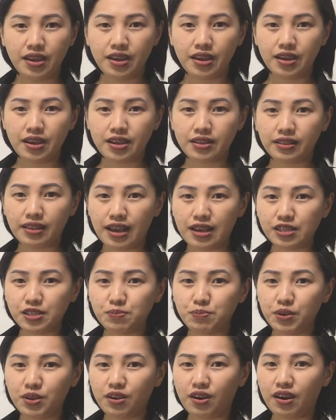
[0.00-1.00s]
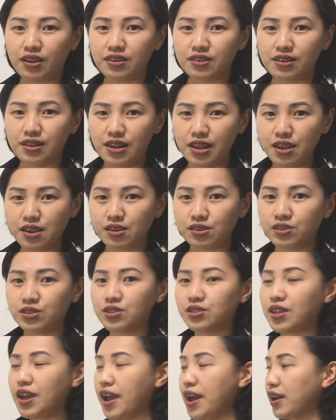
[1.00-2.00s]
And last but not the
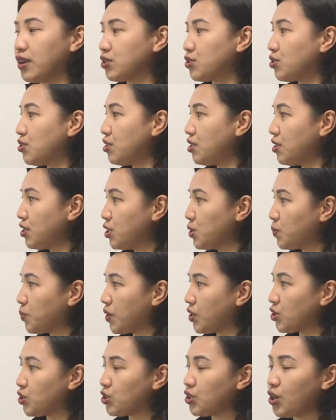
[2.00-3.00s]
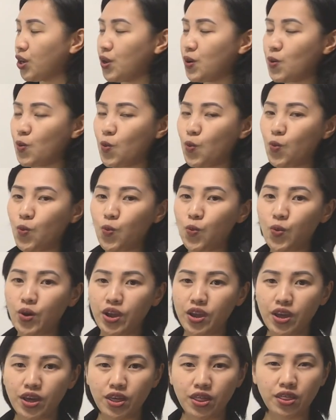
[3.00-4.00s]
least, action and expression
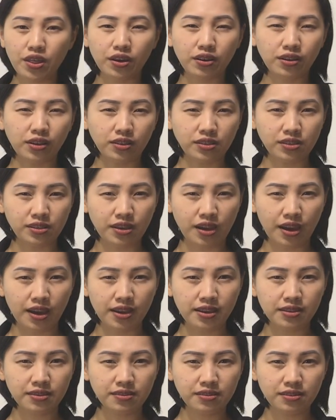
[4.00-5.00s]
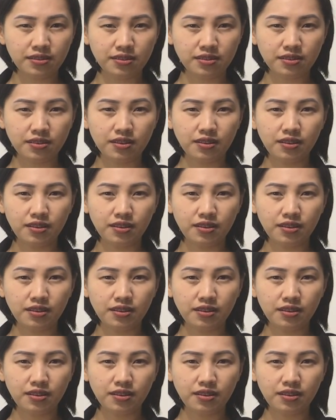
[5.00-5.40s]
with contents